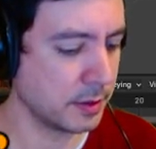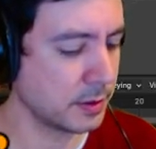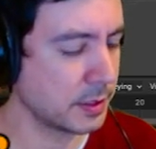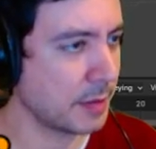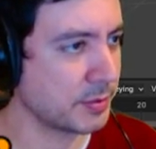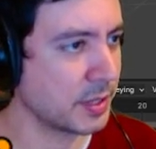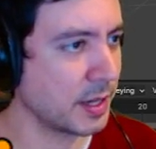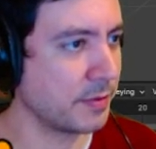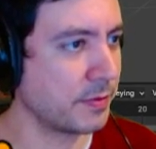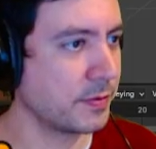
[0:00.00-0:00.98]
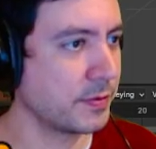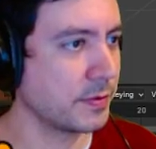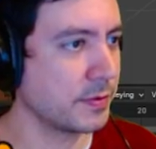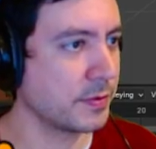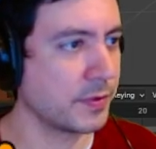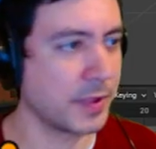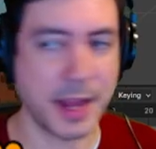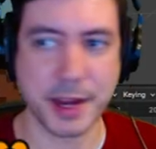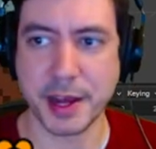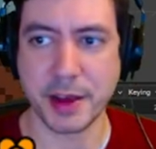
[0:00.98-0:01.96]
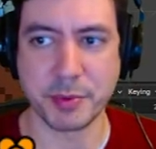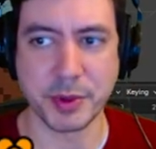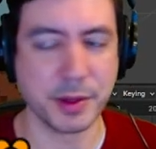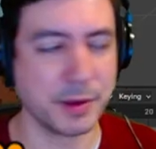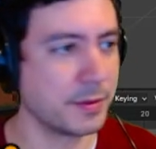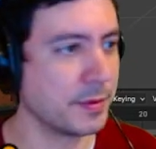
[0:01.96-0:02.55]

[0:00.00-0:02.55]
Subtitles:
Top stuff, flatten it out a bit.